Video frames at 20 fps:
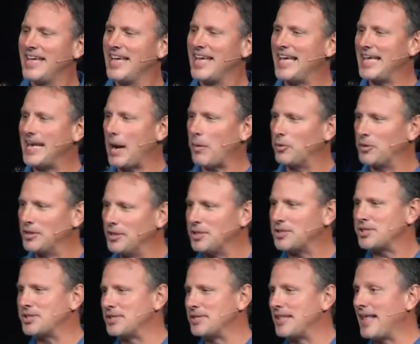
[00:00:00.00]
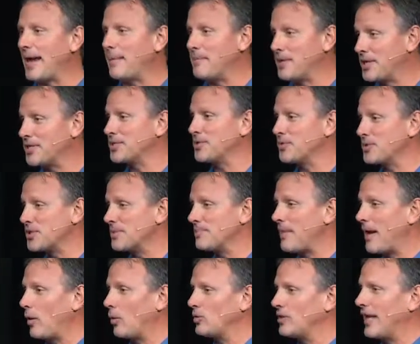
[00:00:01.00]
And I would listen to that because it was in
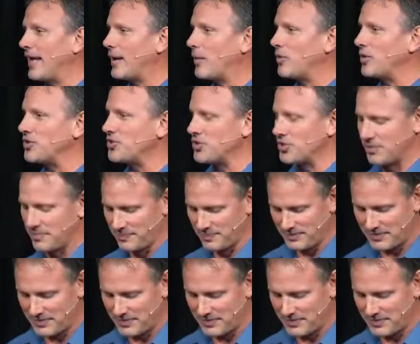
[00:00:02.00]
my own language.